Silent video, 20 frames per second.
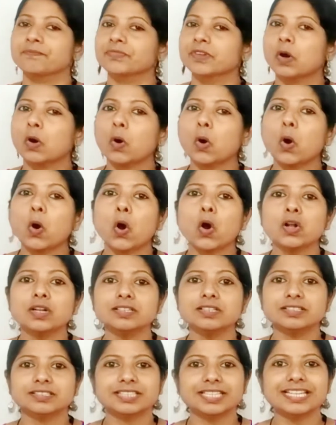all
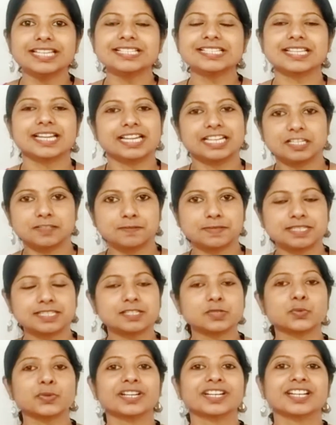these elements
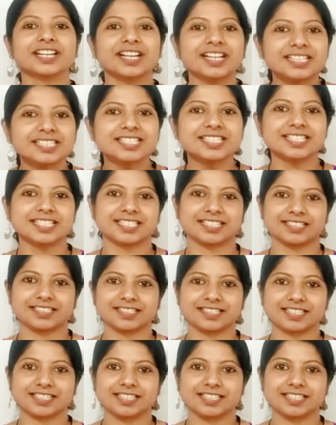were considered